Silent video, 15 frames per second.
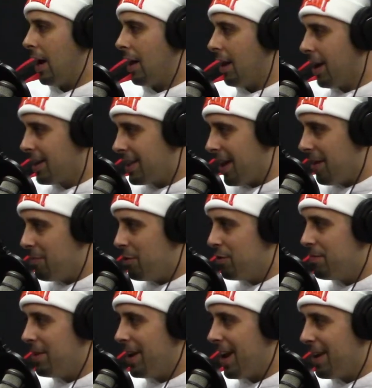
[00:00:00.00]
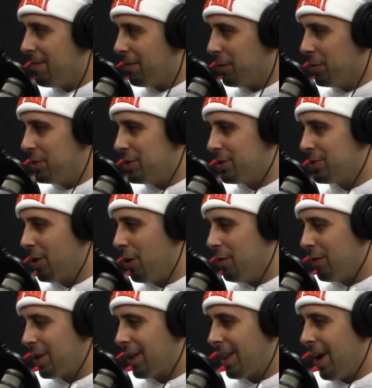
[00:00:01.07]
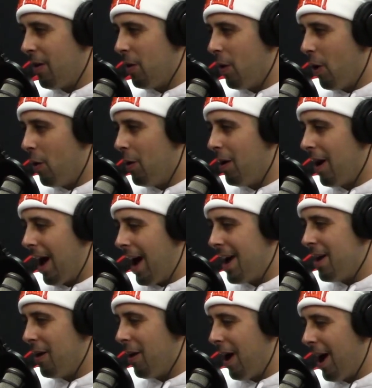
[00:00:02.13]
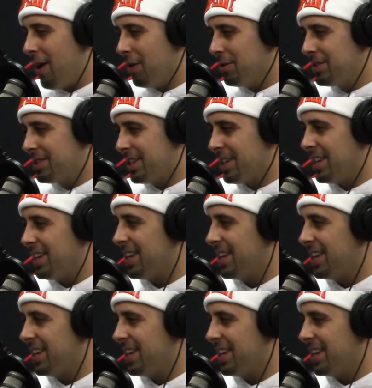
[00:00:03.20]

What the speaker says: I like that movement, influencers over clout. IOC.